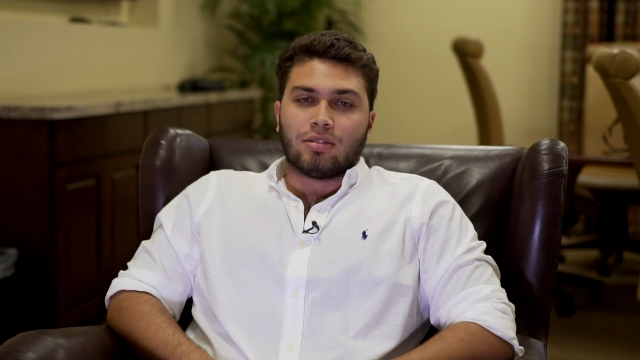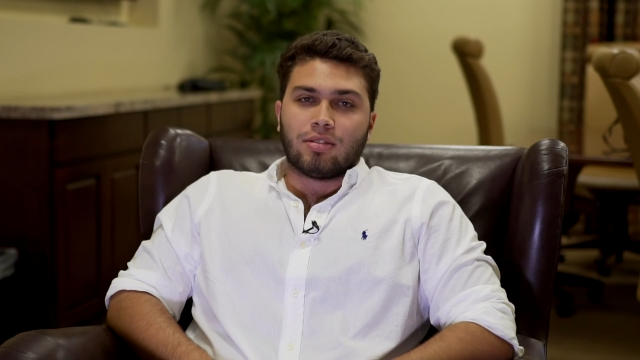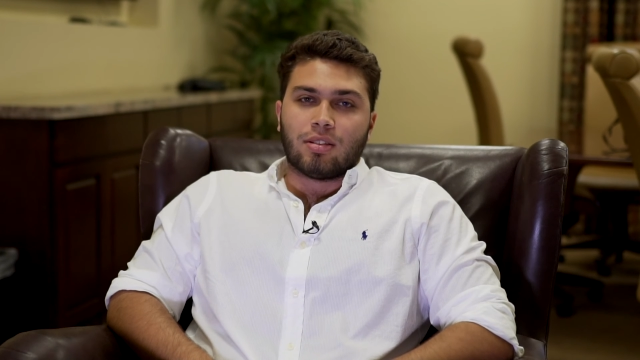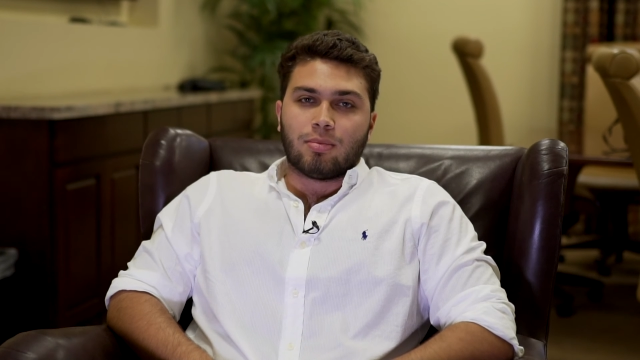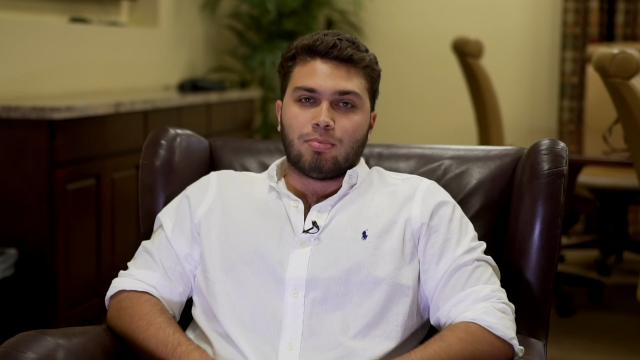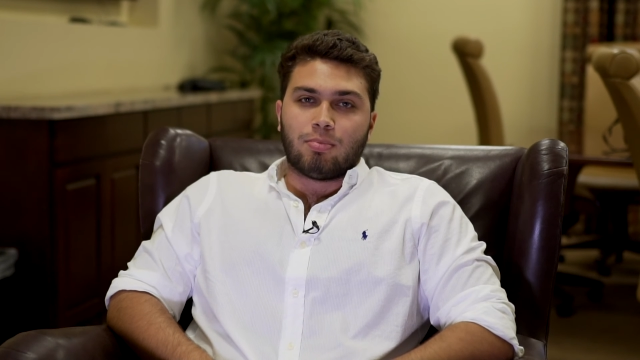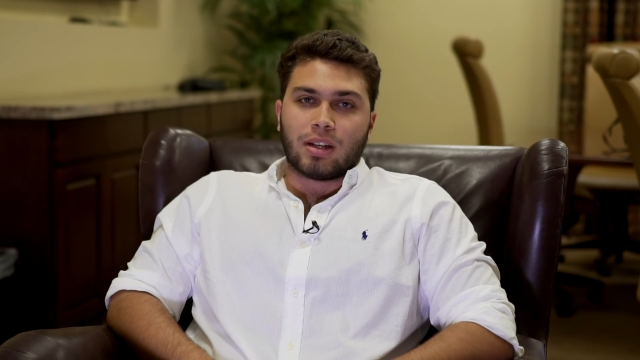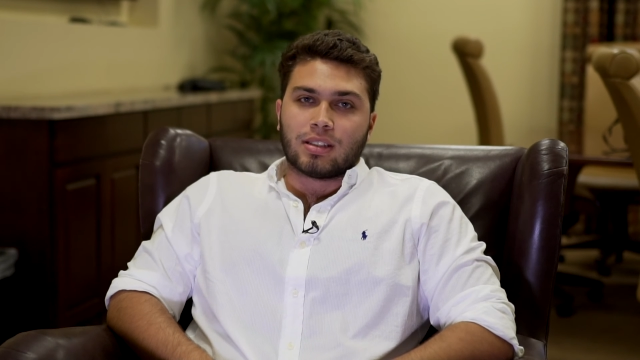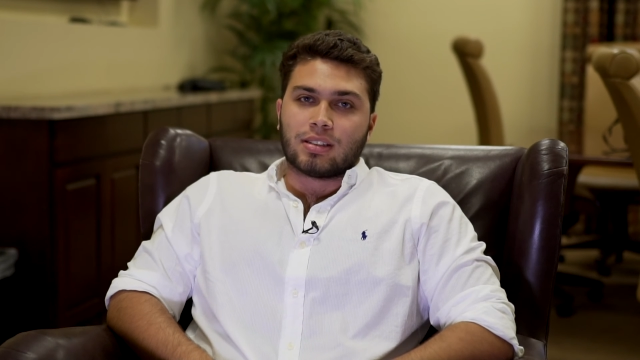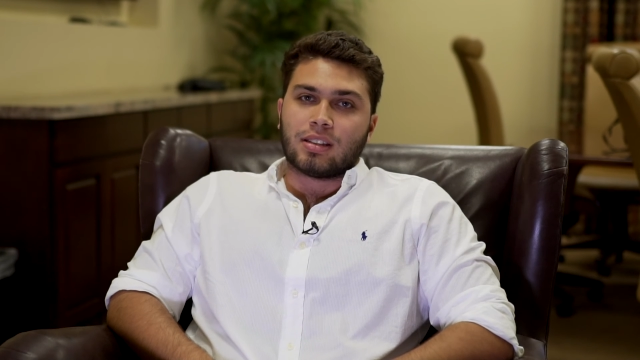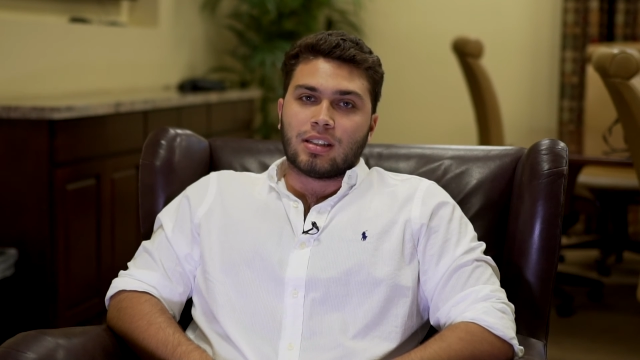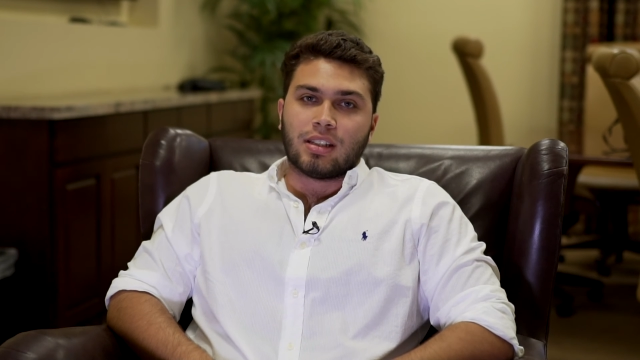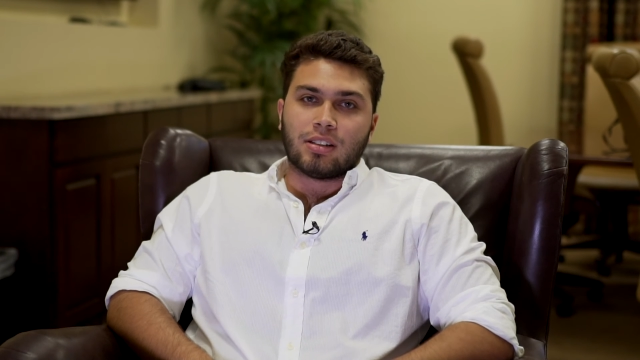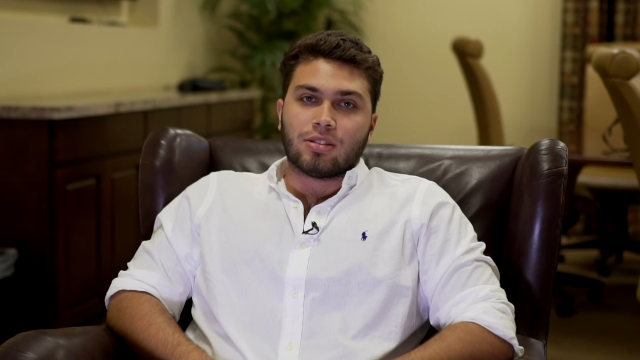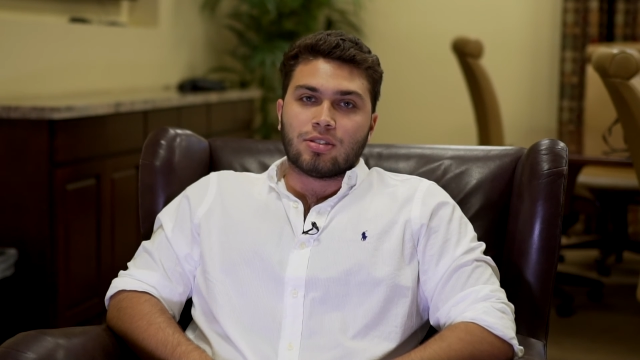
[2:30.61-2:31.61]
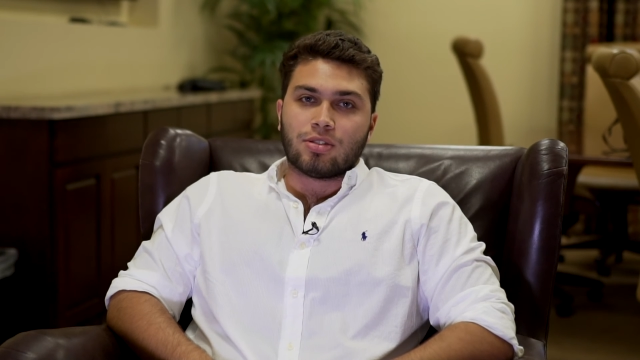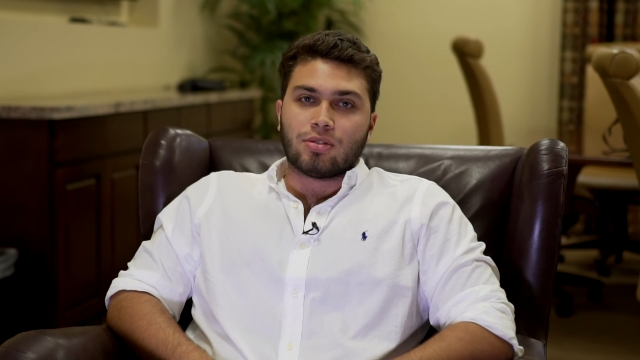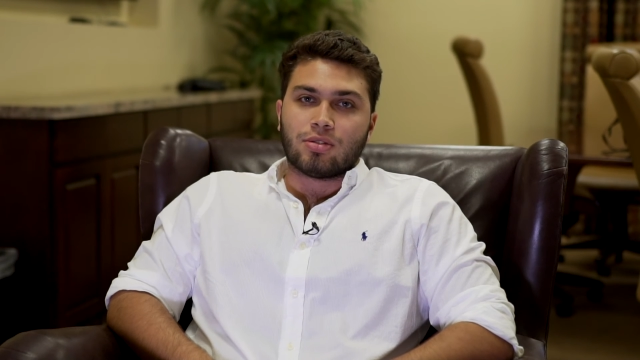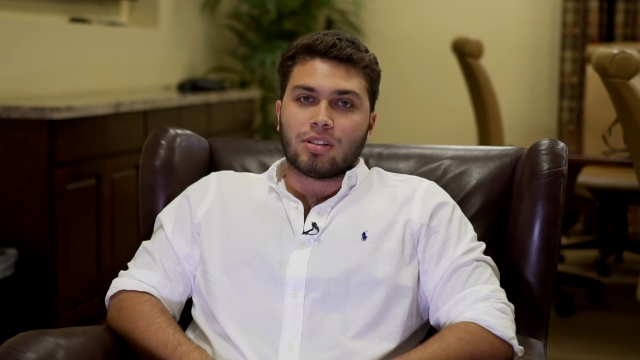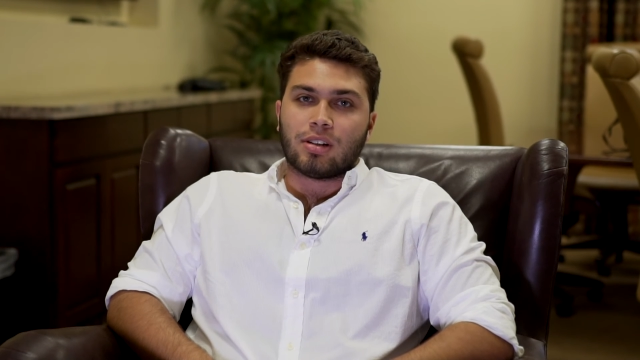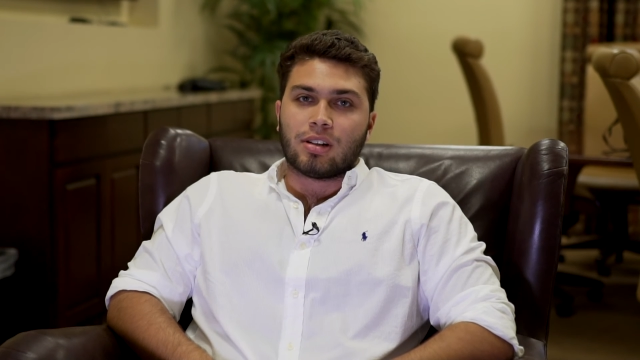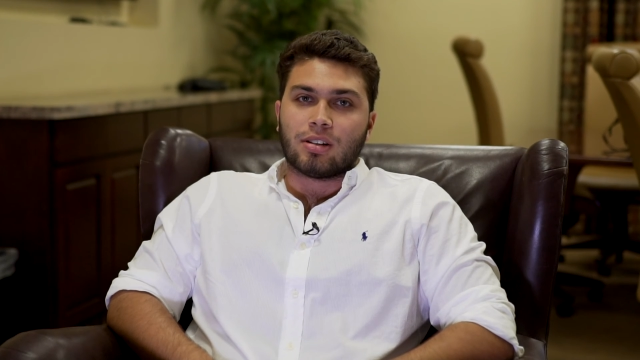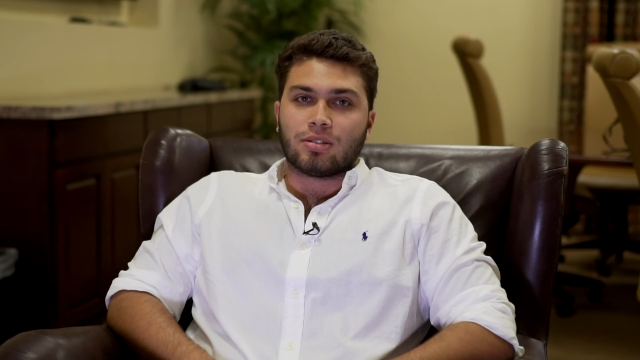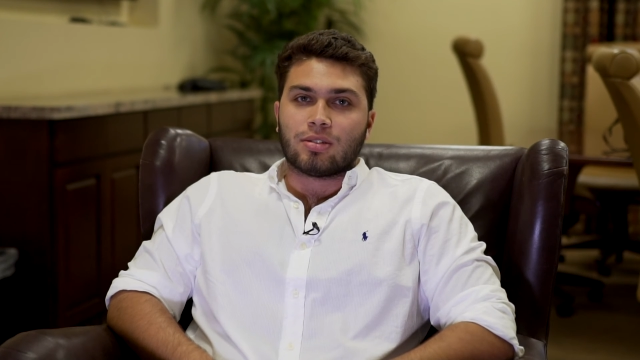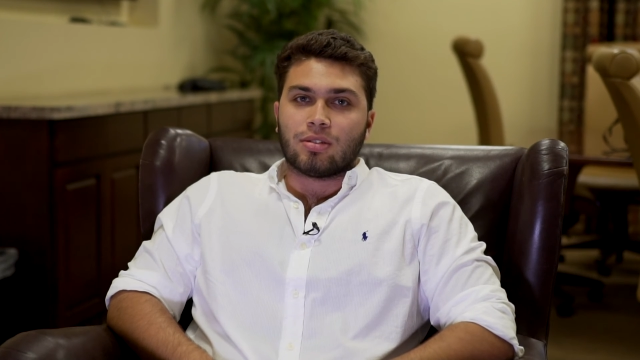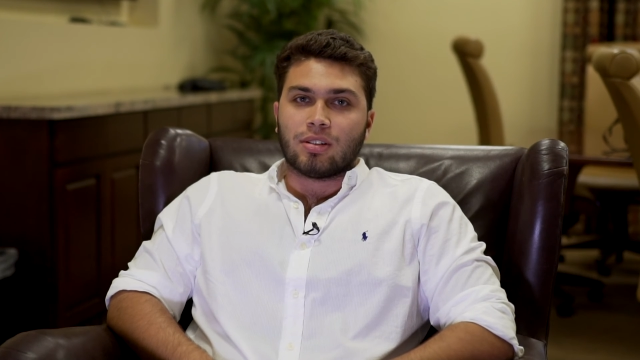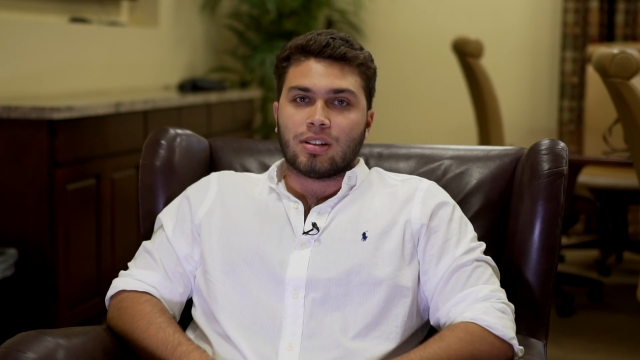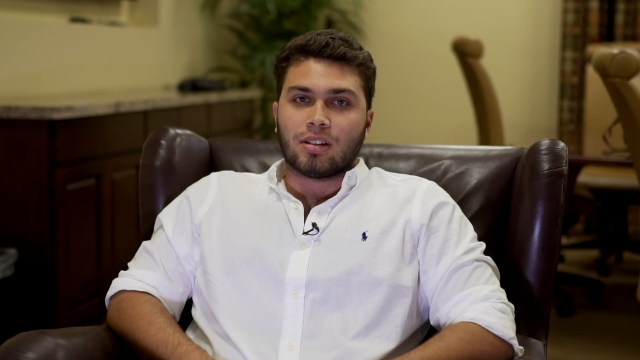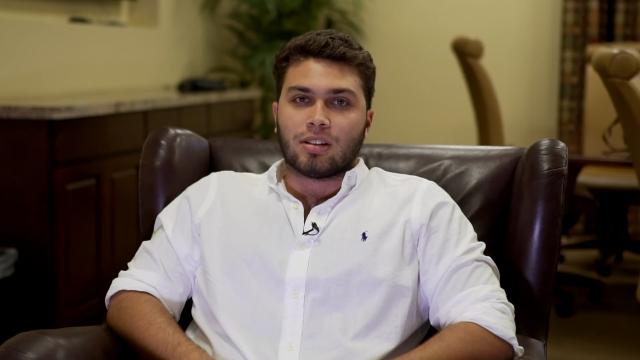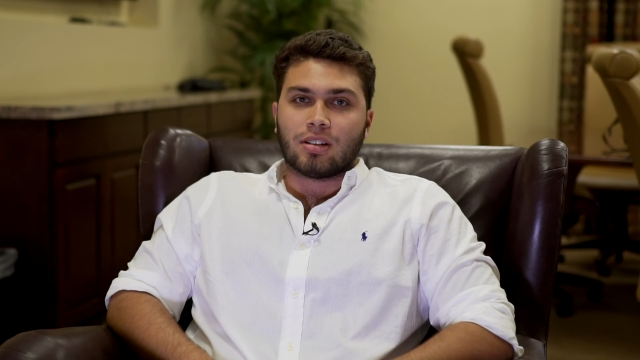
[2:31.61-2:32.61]
The biggest thing your junior year is
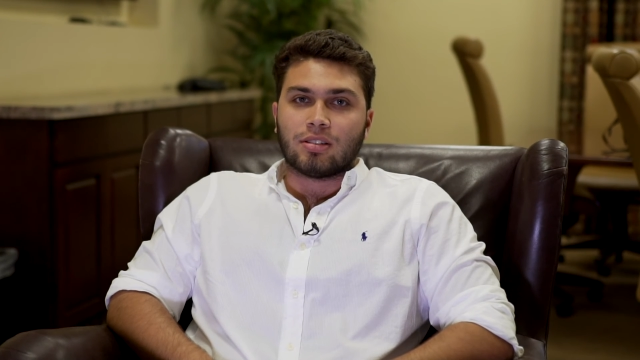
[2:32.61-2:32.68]
going